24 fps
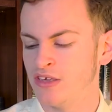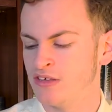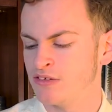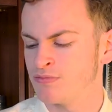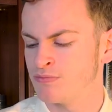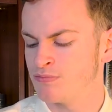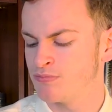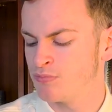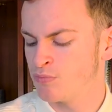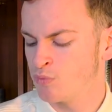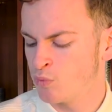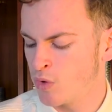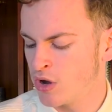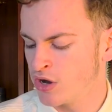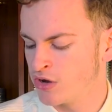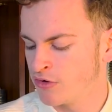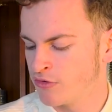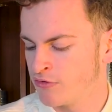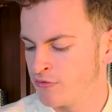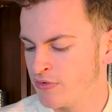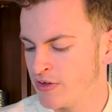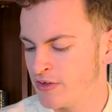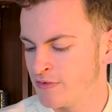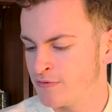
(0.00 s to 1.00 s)
he's one
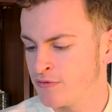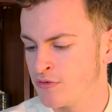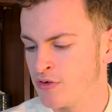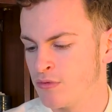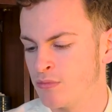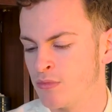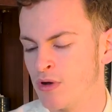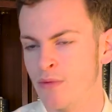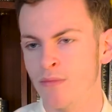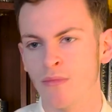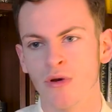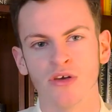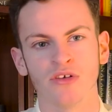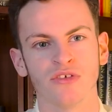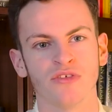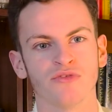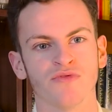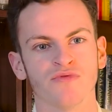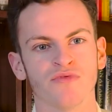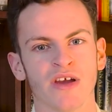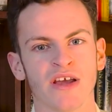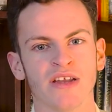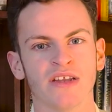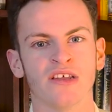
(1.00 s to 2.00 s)
of, if not my most
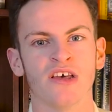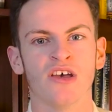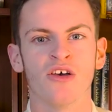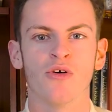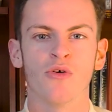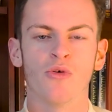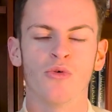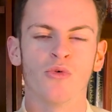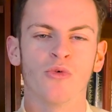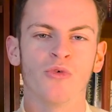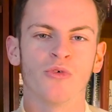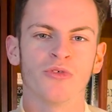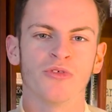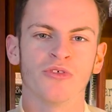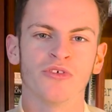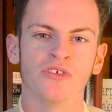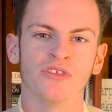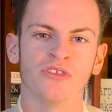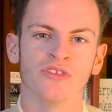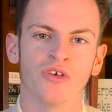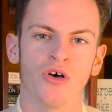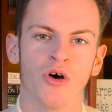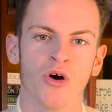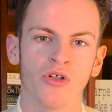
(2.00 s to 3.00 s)
read
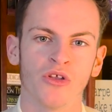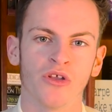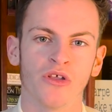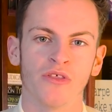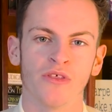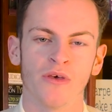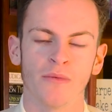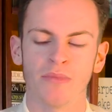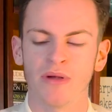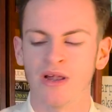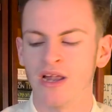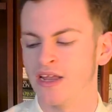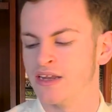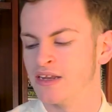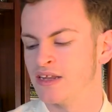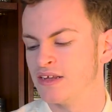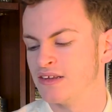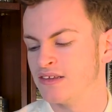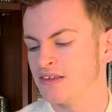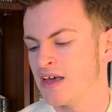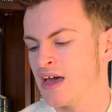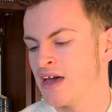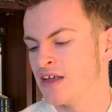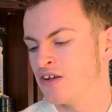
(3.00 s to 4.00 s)
authors on the
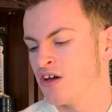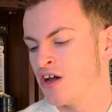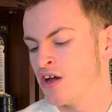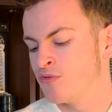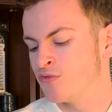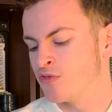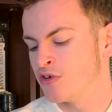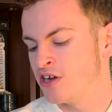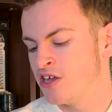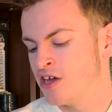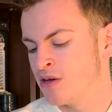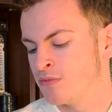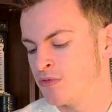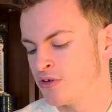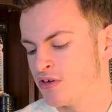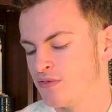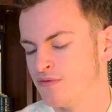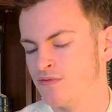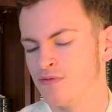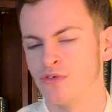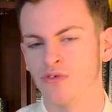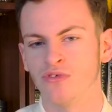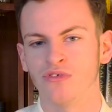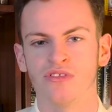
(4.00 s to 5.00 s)
planet, and I really am
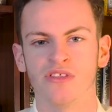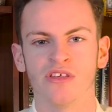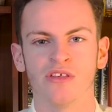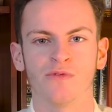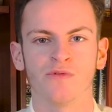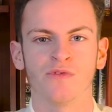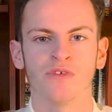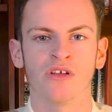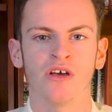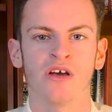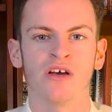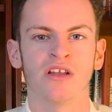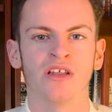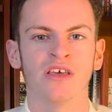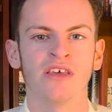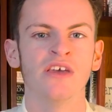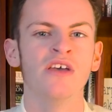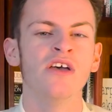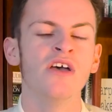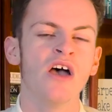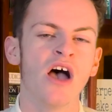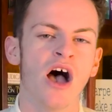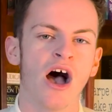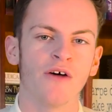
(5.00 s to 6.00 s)
looking forward to this finale.
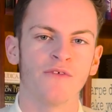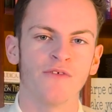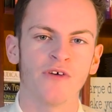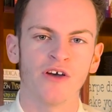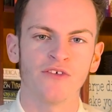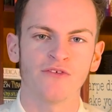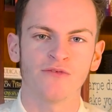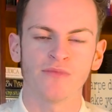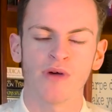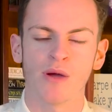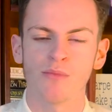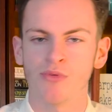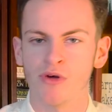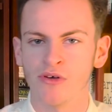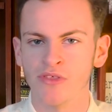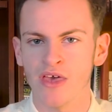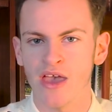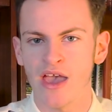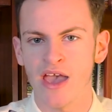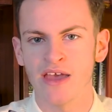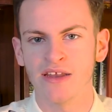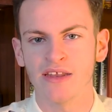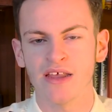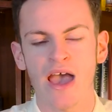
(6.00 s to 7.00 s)
I've heard from my brother
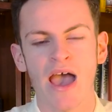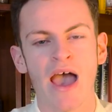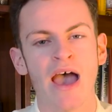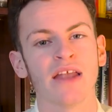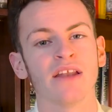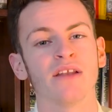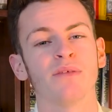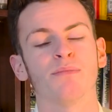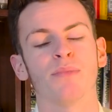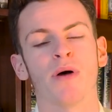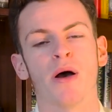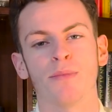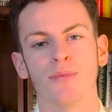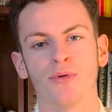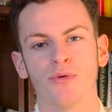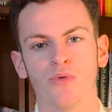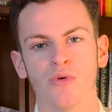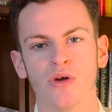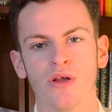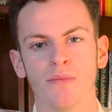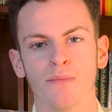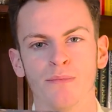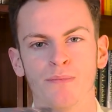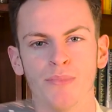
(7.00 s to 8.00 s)
Ed and Papa
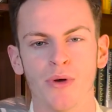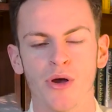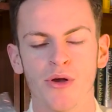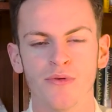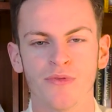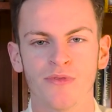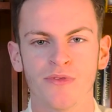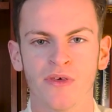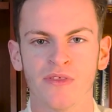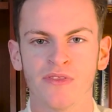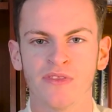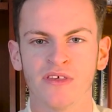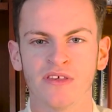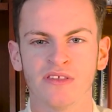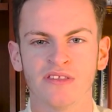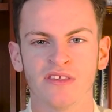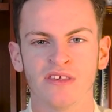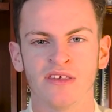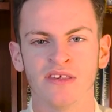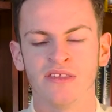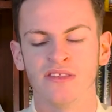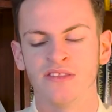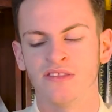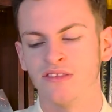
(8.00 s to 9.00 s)
Gwyn both that this
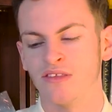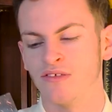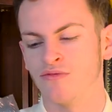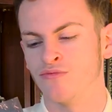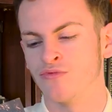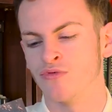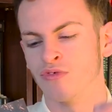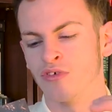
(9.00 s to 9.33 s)
is